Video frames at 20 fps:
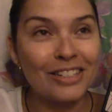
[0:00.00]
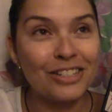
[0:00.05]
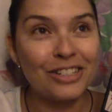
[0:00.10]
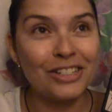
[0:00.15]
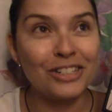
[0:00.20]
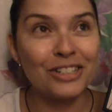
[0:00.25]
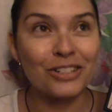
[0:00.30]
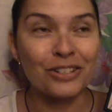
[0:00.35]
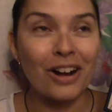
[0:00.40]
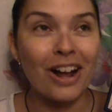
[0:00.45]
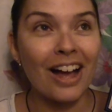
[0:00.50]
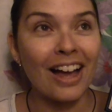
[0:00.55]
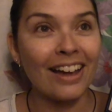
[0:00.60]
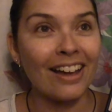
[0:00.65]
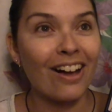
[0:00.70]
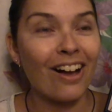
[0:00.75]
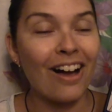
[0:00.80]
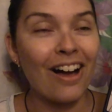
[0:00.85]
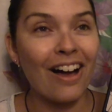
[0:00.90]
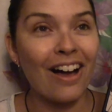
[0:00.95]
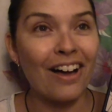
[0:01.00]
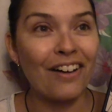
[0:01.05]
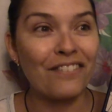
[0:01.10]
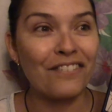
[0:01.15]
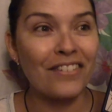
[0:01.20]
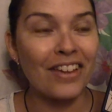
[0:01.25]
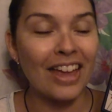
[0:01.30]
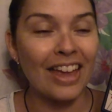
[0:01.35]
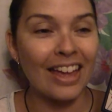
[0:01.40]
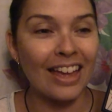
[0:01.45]
to dry
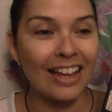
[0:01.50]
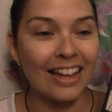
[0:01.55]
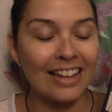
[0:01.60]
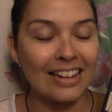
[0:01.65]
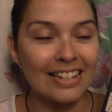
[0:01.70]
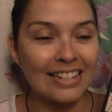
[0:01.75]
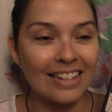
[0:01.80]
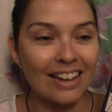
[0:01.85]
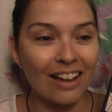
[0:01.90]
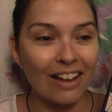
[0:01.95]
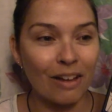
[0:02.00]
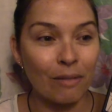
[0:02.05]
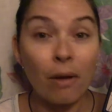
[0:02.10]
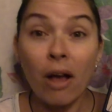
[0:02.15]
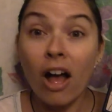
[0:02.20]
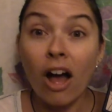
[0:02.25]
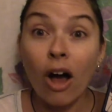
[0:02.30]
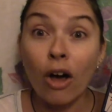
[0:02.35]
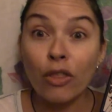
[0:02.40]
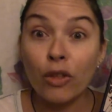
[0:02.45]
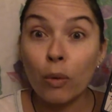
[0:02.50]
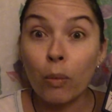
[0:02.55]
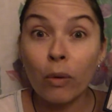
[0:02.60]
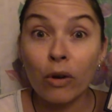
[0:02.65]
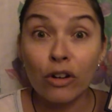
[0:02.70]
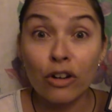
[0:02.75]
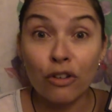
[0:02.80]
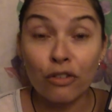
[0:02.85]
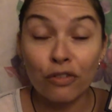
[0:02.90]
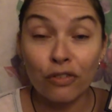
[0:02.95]
off. And um, there
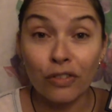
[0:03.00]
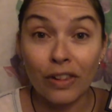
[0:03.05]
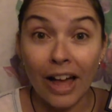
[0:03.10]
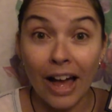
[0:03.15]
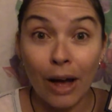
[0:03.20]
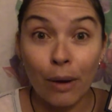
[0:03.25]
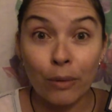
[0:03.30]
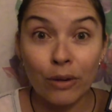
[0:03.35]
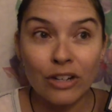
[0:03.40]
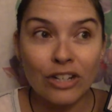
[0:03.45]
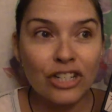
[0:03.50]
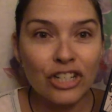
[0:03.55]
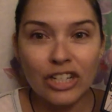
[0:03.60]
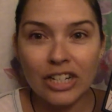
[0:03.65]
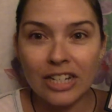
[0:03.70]
were no flowers.